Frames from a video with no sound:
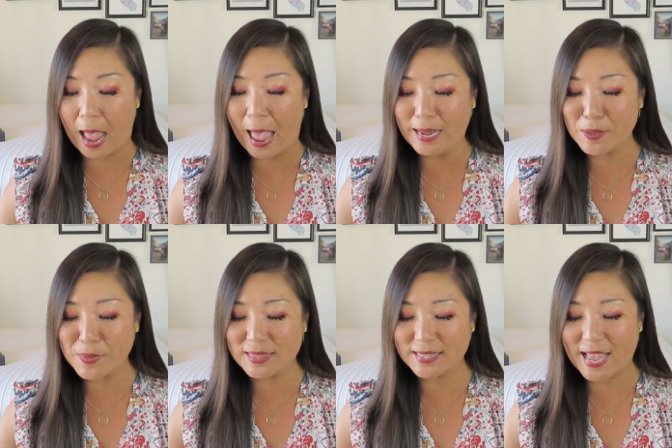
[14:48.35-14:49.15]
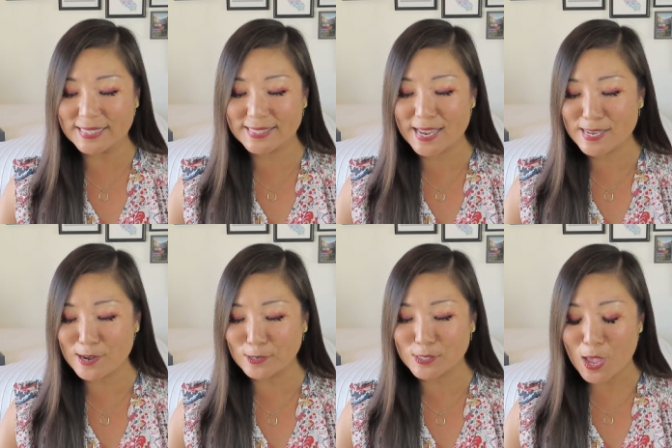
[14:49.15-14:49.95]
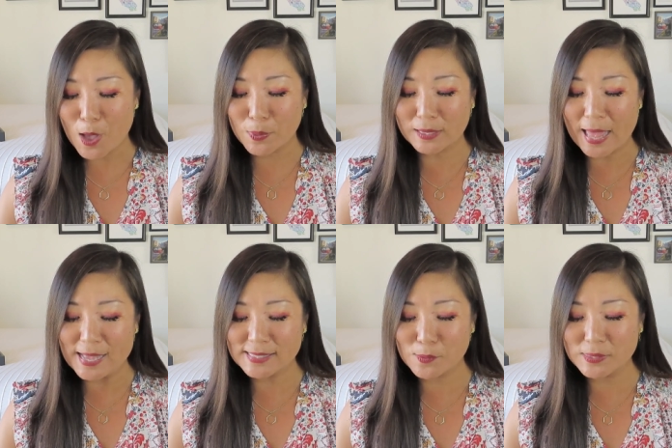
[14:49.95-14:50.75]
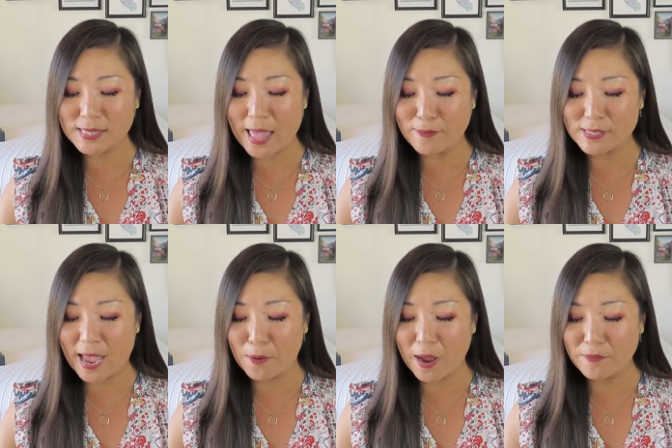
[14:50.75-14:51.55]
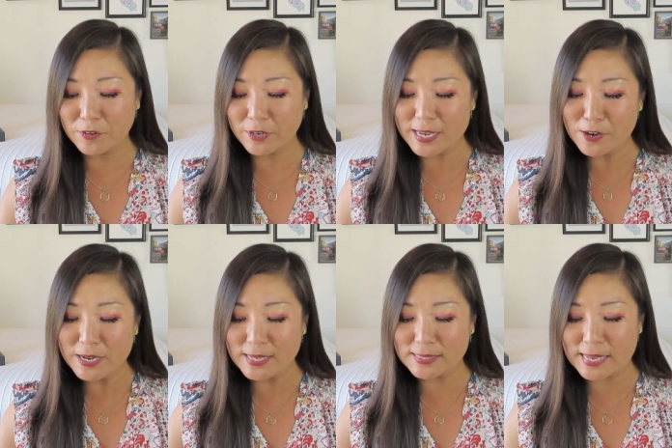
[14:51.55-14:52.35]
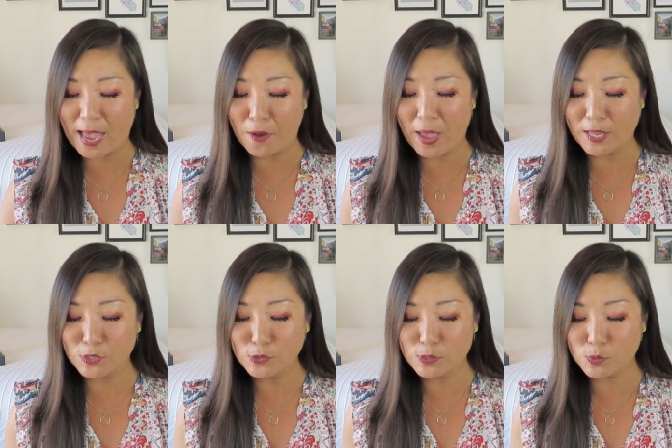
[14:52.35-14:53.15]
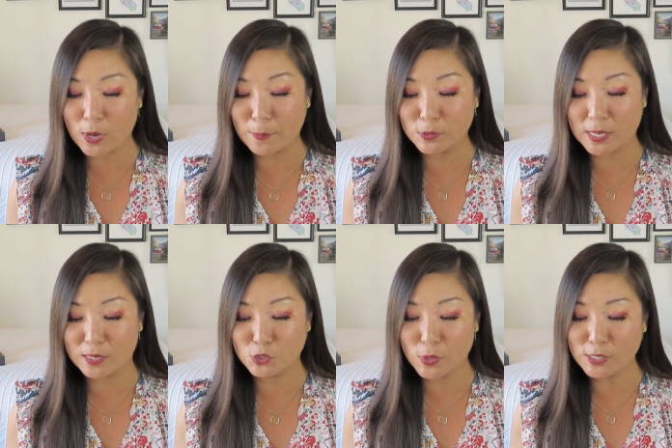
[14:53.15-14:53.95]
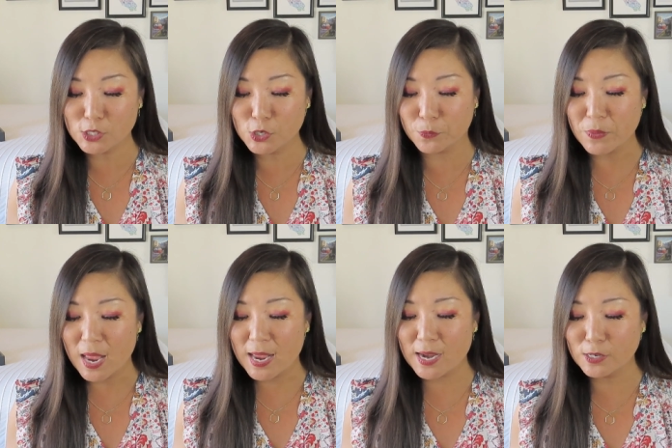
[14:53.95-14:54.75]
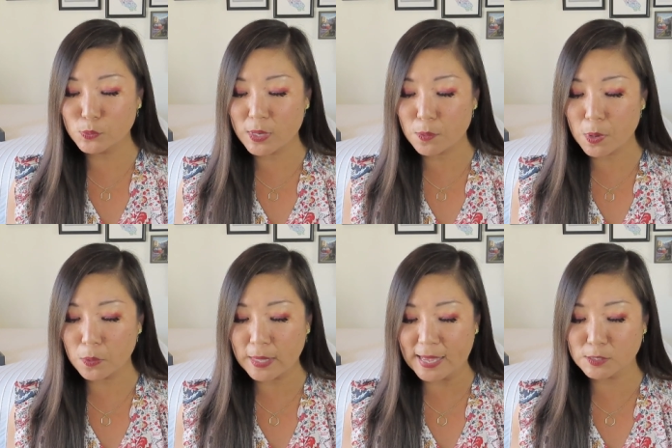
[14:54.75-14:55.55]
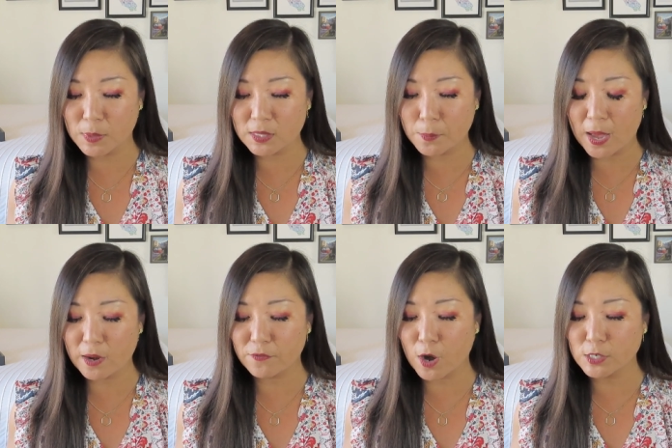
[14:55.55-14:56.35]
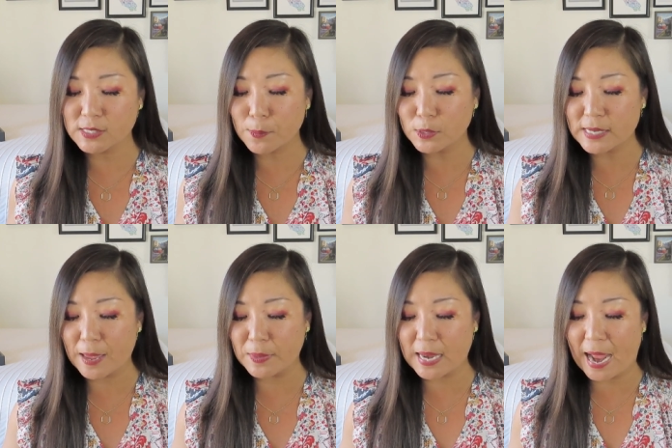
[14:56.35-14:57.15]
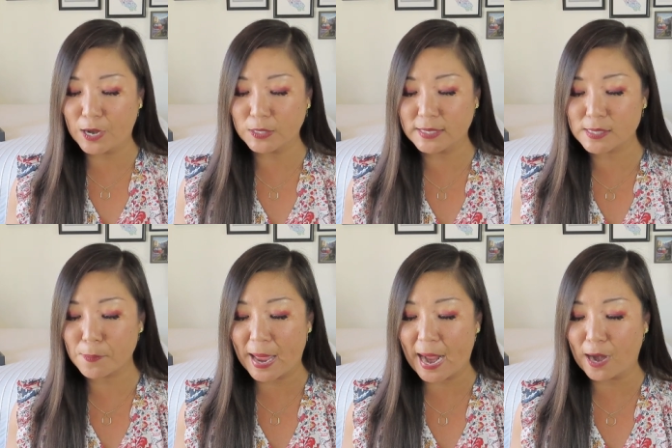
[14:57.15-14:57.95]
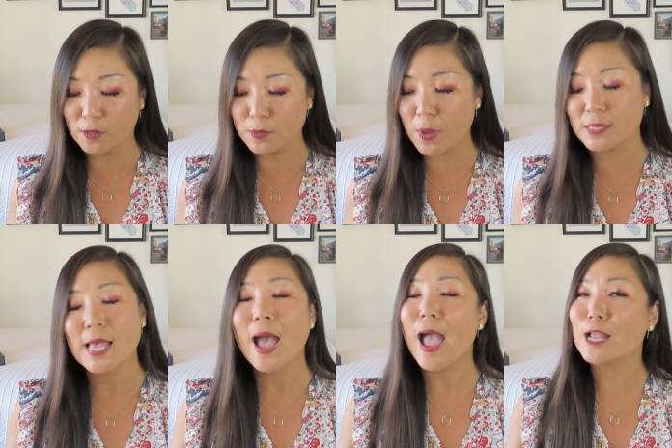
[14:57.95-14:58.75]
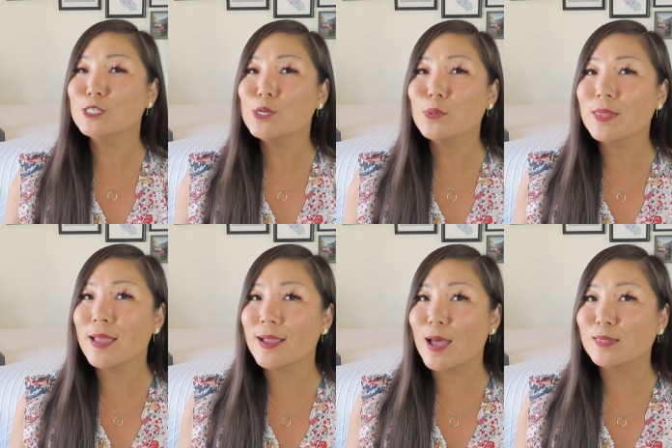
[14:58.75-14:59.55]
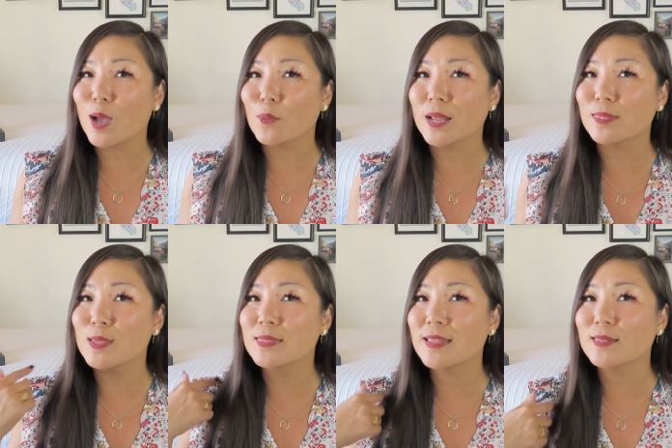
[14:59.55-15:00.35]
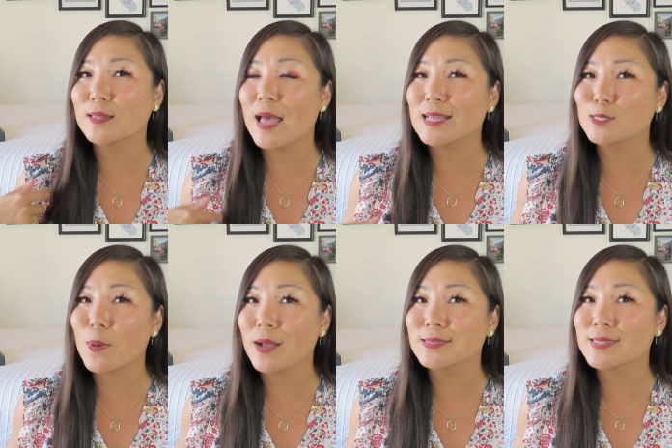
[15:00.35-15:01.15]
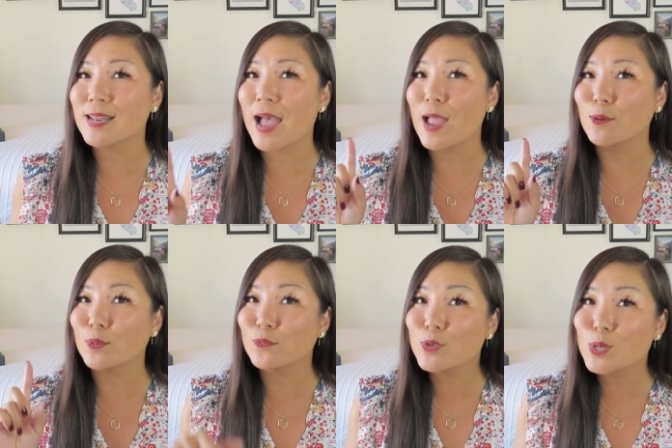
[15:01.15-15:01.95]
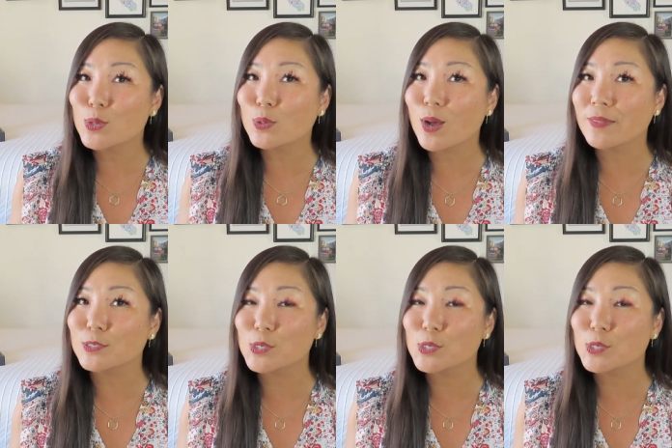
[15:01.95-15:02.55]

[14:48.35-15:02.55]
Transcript: item in the last ten years, but alas, it was left. However, here it is now, and new subscribers can enjoy it too. Here's what I wrote last month about it for our Summertime in Ireland My Ireland Box. I actually don't think I got that one. I think that the last box that I reviewed on the